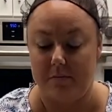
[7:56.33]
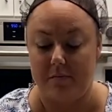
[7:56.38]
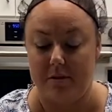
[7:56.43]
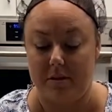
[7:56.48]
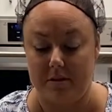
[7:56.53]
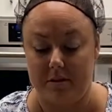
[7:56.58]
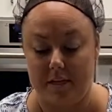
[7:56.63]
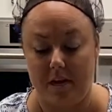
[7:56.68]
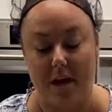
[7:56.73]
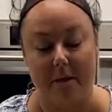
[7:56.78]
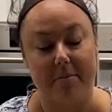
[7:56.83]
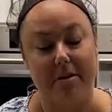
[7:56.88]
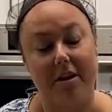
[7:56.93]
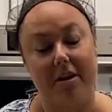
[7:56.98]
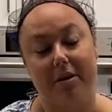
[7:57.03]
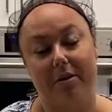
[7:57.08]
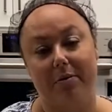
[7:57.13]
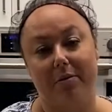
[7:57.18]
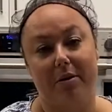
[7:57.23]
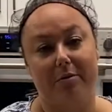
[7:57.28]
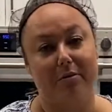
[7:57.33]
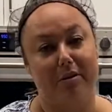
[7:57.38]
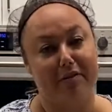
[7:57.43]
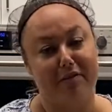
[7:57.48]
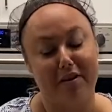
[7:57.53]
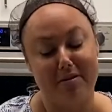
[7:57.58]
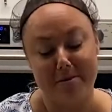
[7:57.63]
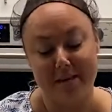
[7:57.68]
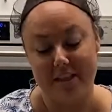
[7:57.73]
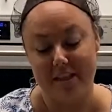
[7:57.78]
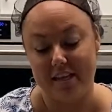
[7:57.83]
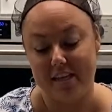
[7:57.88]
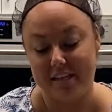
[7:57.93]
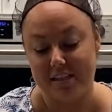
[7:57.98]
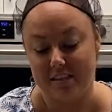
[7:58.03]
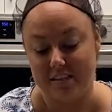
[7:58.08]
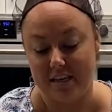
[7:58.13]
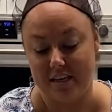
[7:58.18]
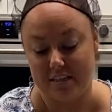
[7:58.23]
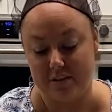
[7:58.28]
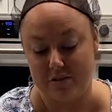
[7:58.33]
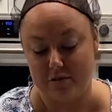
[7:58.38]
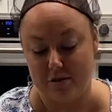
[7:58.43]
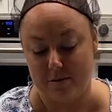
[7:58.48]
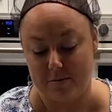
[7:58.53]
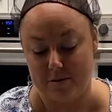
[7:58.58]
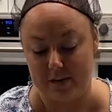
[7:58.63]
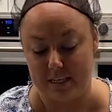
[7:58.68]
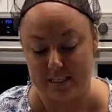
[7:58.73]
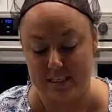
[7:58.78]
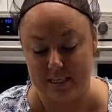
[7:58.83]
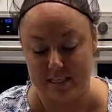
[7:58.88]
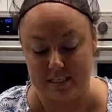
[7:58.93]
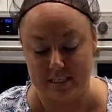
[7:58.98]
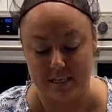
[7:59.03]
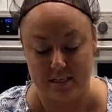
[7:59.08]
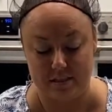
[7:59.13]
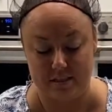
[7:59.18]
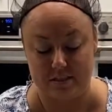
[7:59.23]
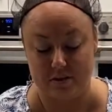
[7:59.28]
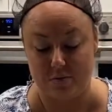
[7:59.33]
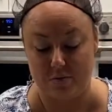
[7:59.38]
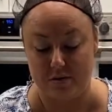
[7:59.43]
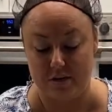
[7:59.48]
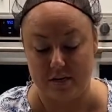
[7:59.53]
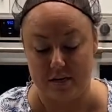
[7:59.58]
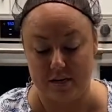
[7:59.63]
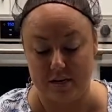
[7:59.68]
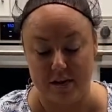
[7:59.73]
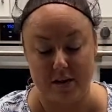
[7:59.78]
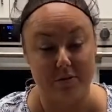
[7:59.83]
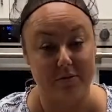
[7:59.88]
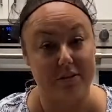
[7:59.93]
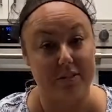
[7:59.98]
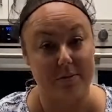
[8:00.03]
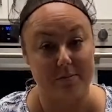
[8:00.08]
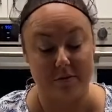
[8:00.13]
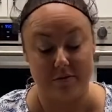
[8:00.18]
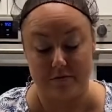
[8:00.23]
the time of year when we're filming this is strawberry season, so we're gonna use some of